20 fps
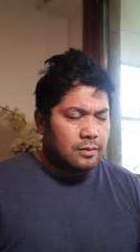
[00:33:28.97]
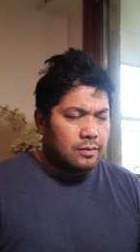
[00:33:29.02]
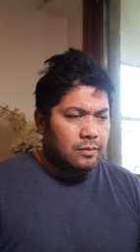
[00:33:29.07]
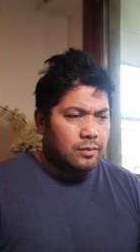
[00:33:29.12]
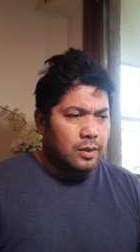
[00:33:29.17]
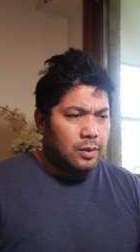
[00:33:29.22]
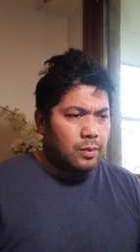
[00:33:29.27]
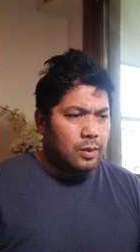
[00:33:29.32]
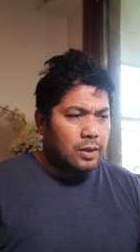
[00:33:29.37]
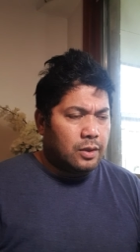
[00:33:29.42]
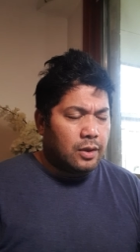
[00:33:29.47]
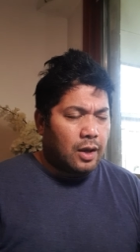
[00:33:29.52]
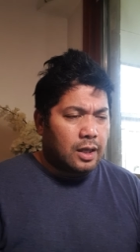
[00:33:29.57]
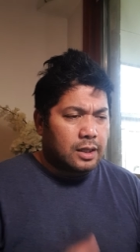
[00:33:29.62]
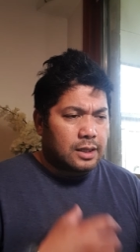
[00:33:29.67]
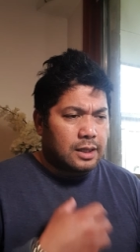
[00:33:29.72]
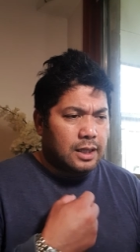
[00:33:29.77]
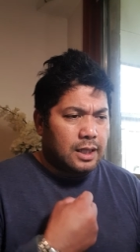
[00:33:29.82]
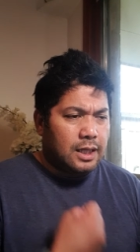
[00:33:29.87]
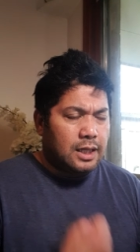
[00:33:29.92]
We will
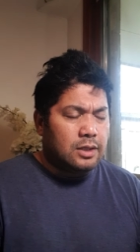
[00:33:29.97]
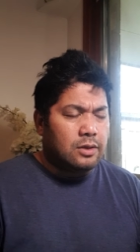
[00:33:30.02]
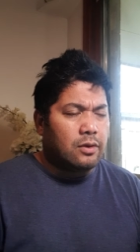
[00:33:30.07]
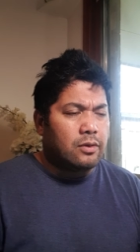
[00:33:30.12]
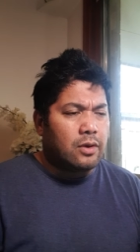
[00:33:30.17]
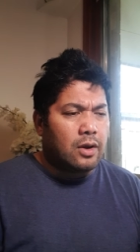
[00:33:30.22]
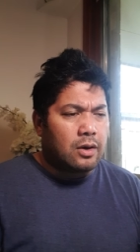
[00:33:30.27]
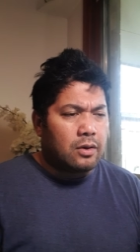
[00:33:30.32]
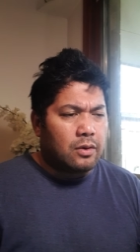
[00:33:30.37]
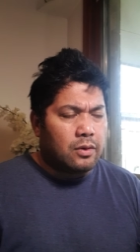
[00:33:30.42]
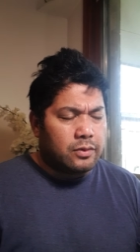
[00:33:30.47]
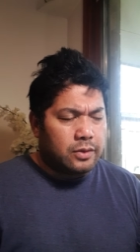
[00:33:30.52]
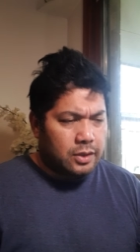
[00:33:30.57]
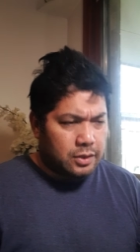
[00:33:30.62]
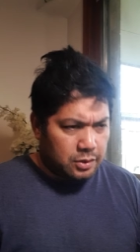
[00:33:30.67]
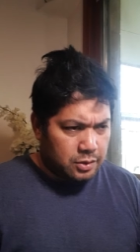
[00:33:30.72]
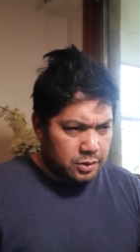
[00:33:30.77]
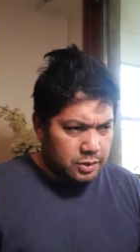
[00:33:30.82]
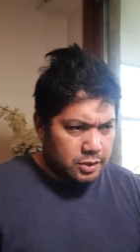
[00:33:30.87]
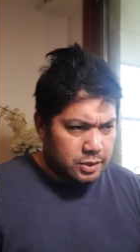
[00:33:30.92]
not lean on our own
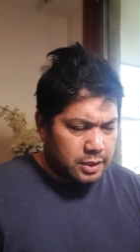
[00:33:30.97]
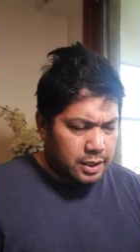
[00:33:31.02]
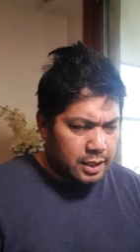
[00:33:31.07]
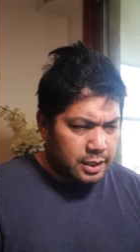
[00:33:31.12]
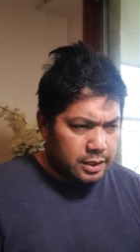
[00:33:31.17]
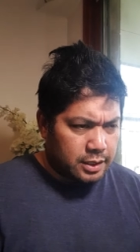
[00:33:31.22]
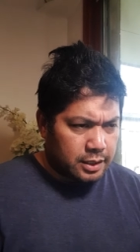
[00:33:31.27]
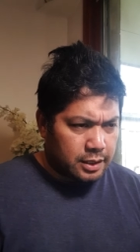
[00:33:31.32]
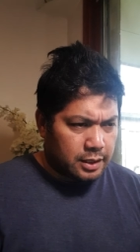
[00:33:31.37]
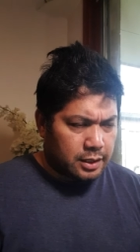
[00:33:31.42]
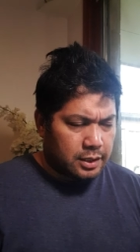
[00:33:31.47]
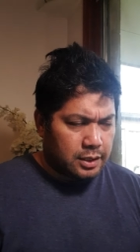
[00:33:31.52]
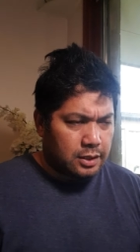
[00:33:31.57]
understanding.